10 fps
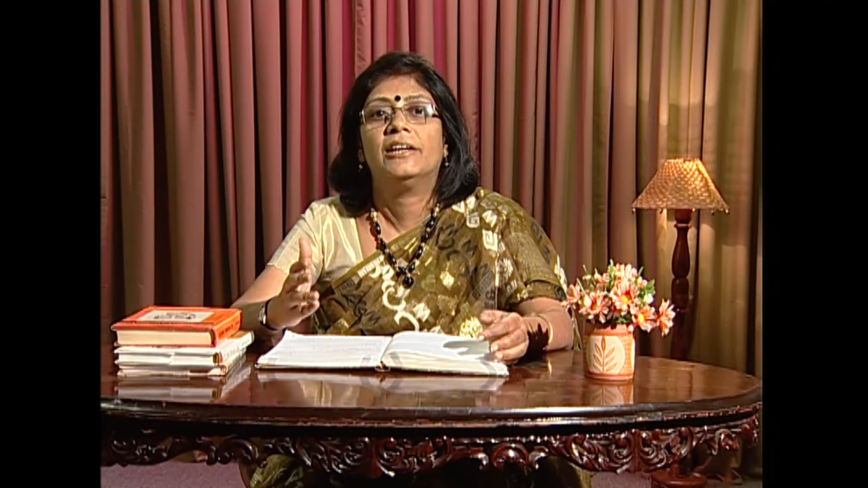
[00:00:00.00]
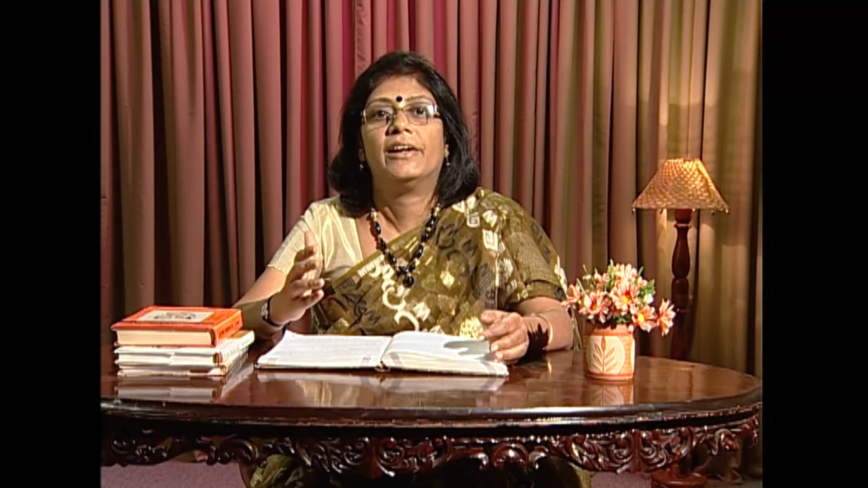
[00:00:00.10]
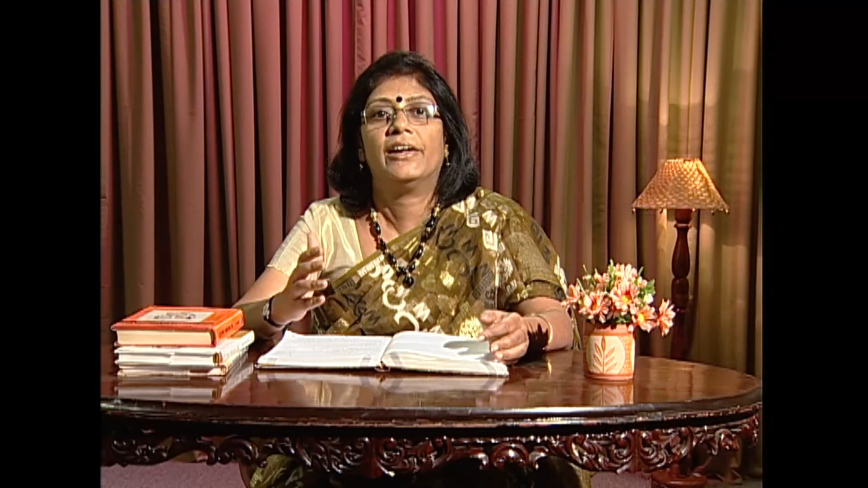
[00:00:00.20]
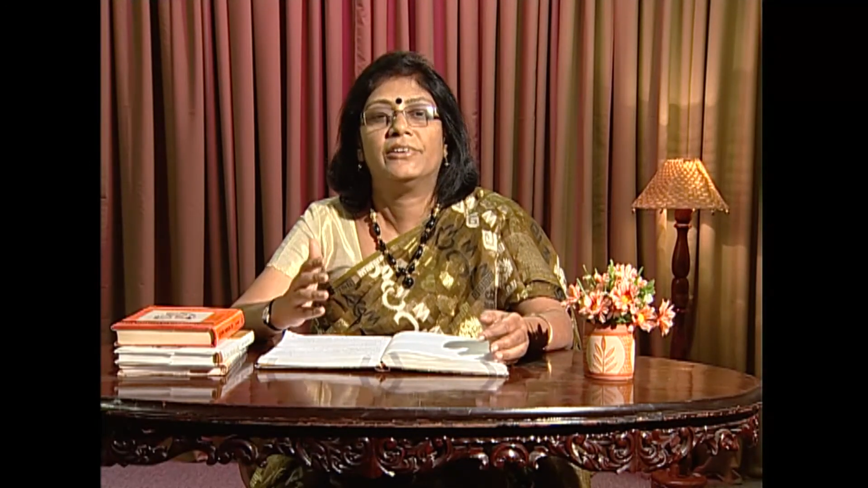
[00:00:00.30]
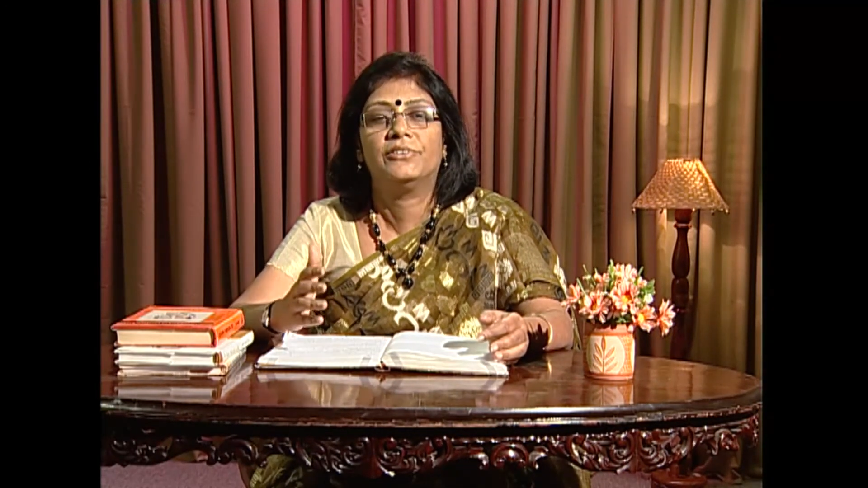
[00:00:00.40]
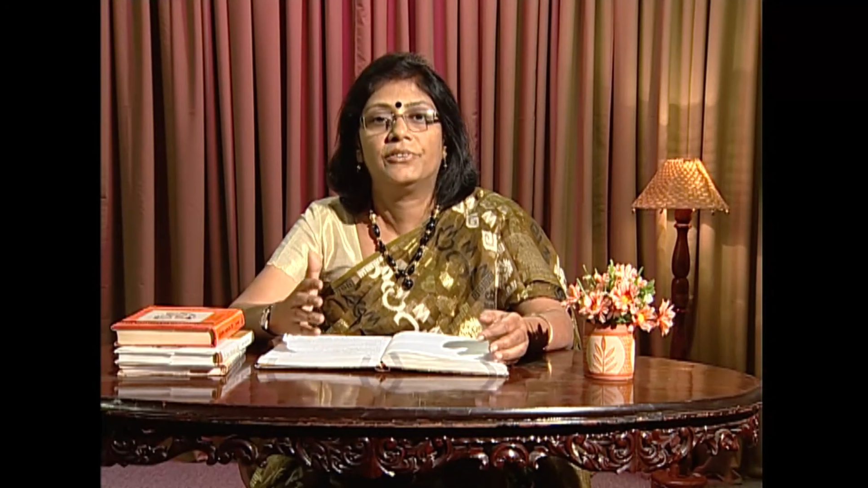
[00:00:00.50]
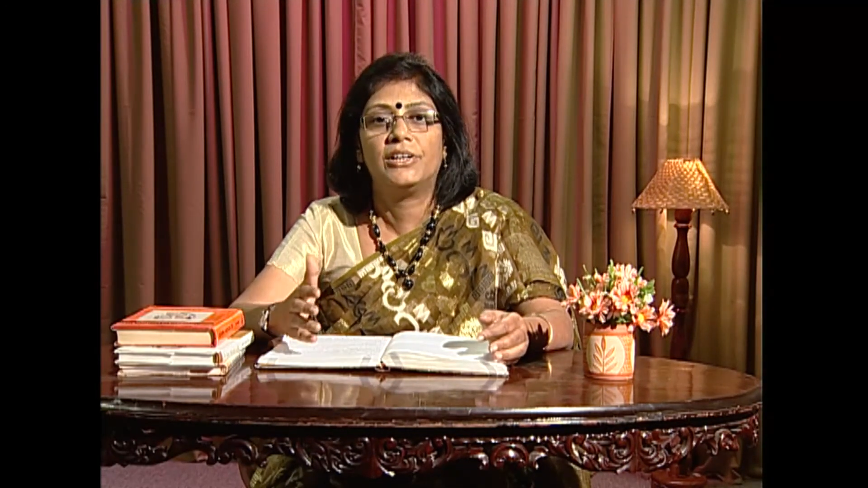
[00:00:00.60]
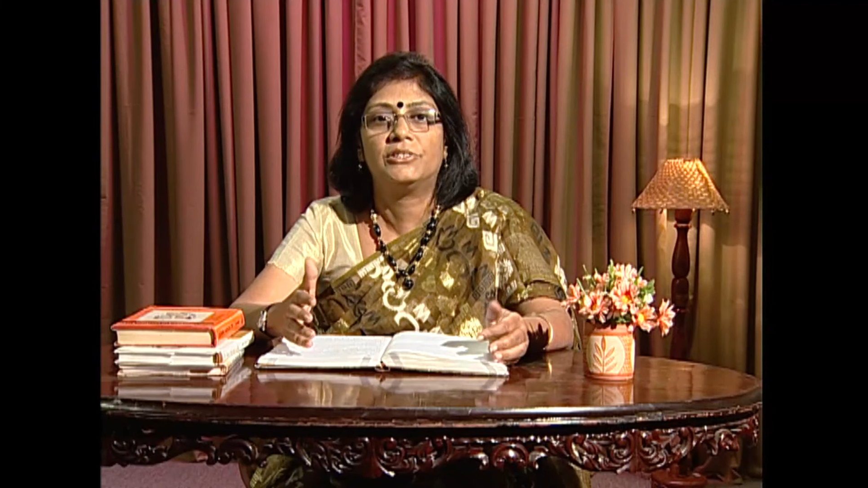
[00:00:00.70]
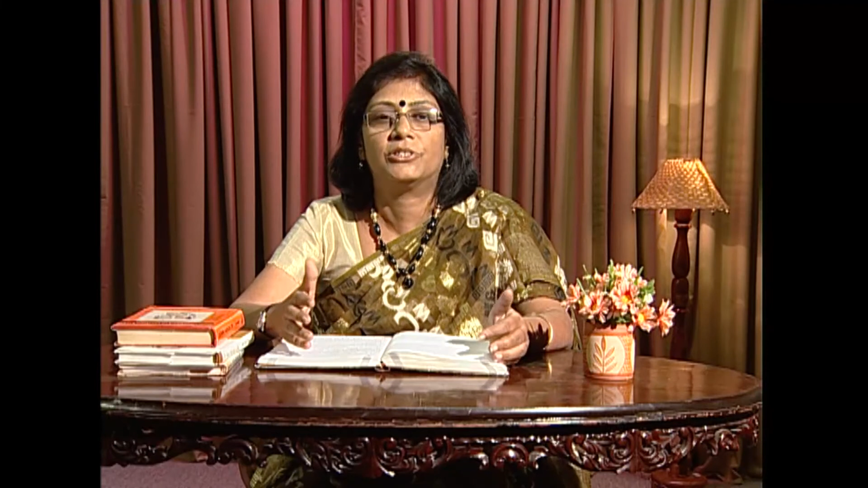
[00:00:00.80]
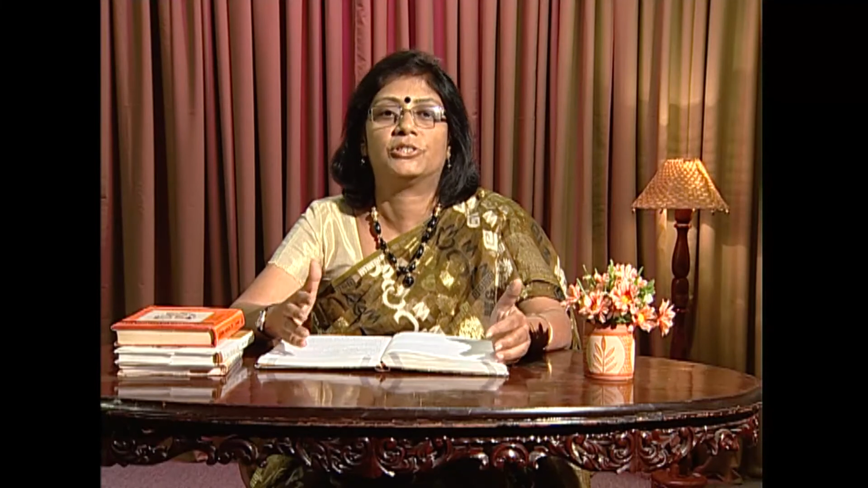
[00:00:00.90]

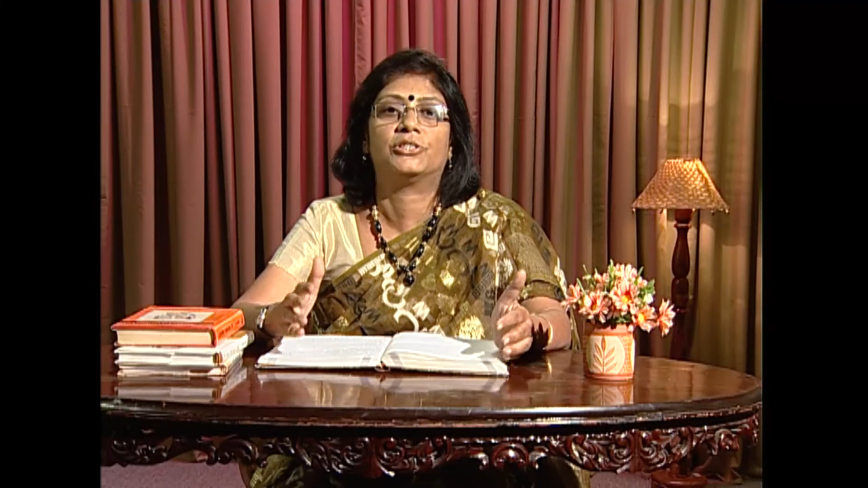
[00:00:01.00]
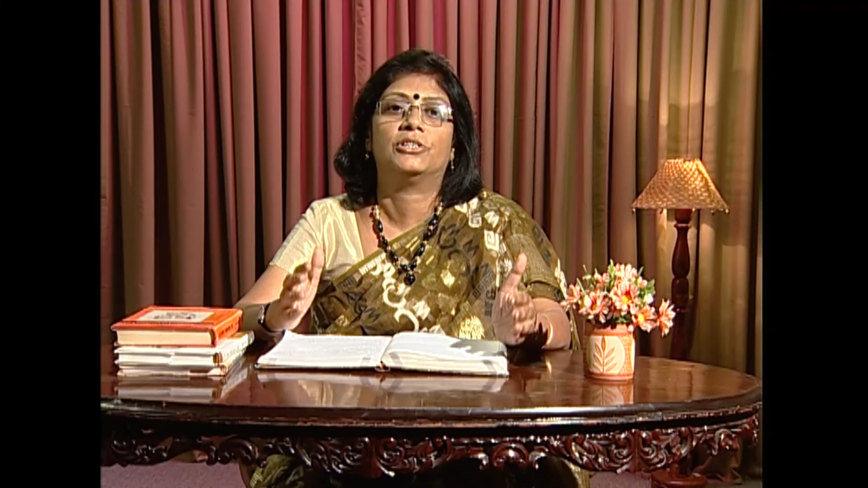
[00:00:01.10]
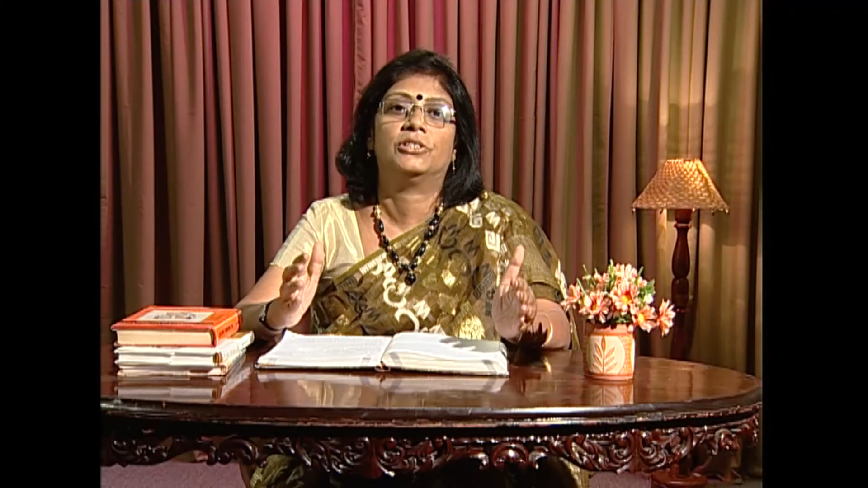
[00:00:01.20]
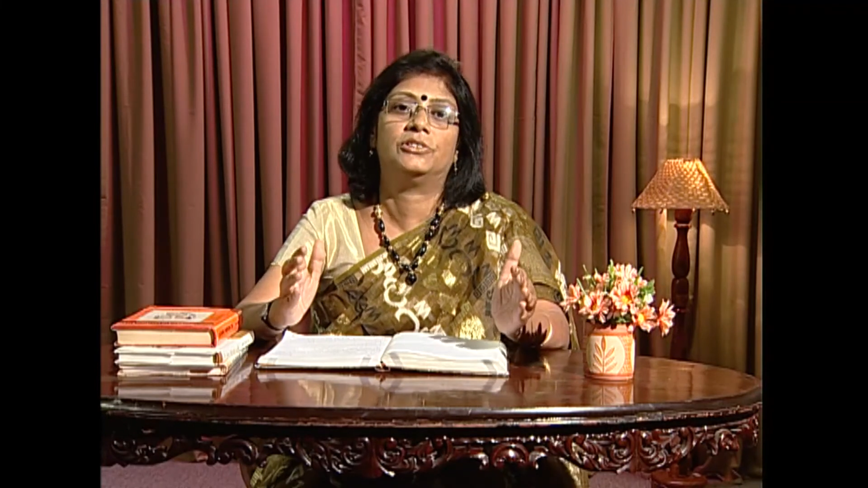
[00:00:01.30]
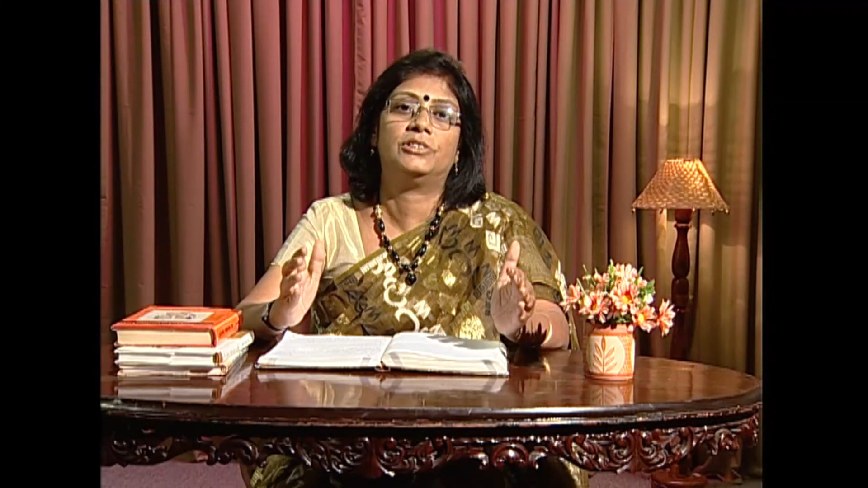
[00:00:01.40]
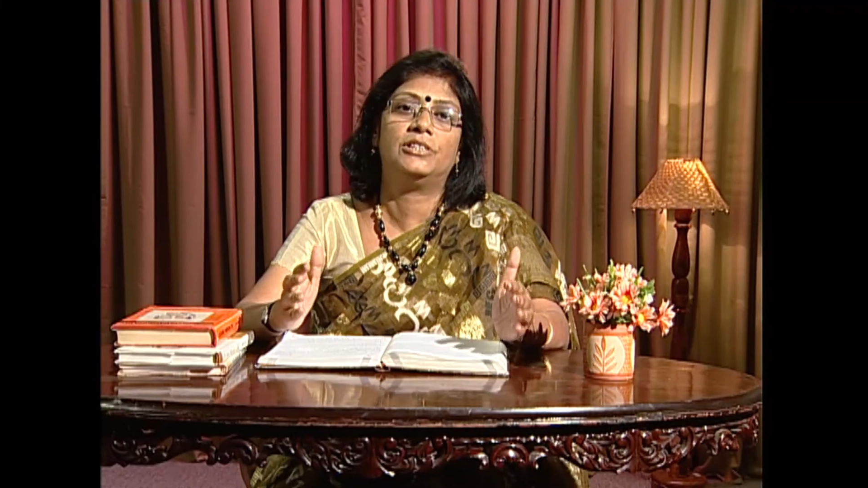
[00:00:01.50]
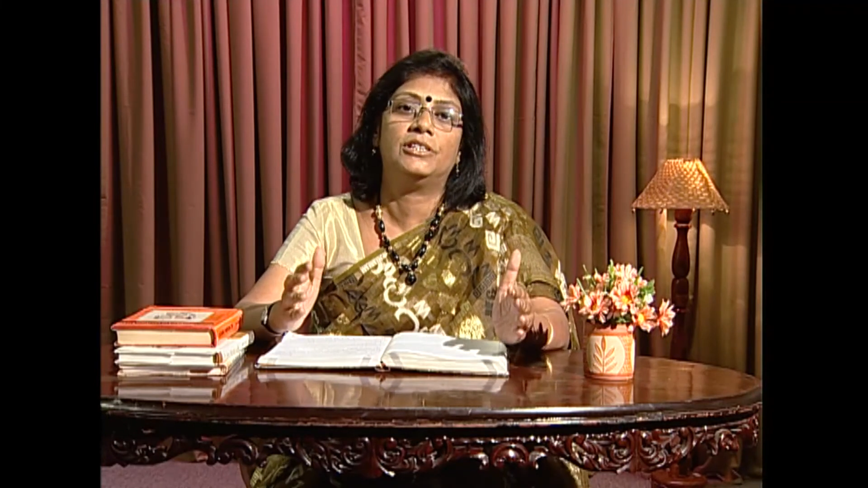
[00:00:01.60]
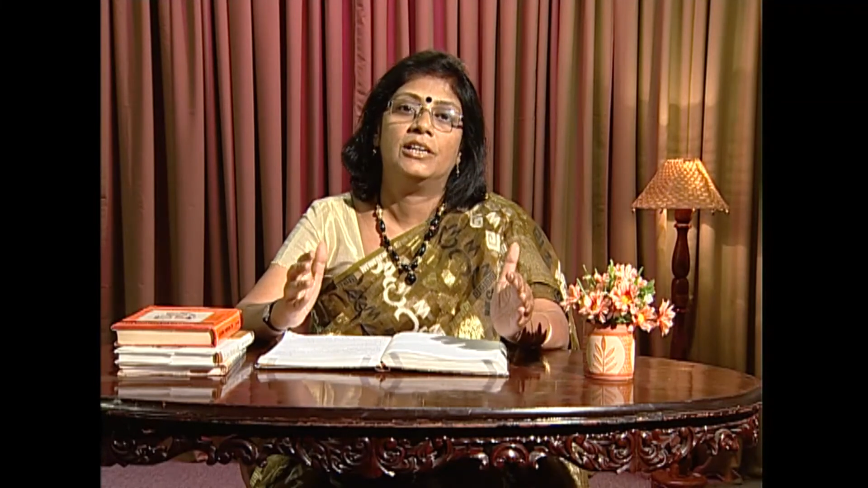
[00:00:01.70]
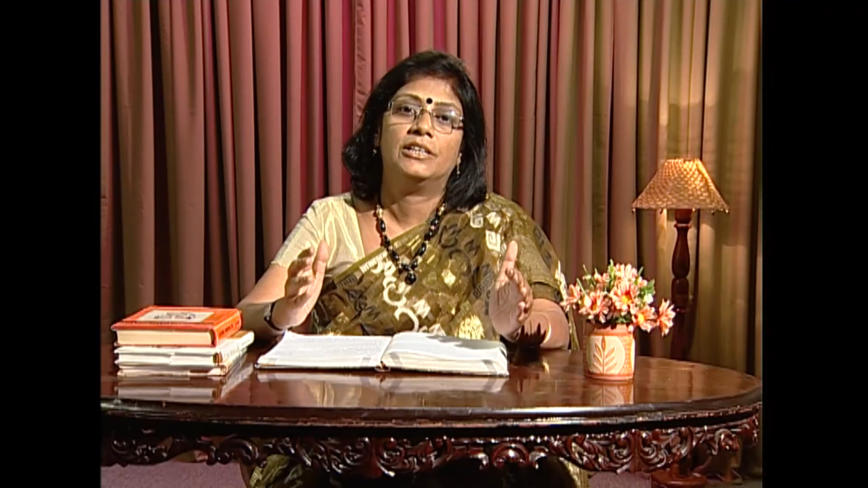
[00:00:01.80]
enriched the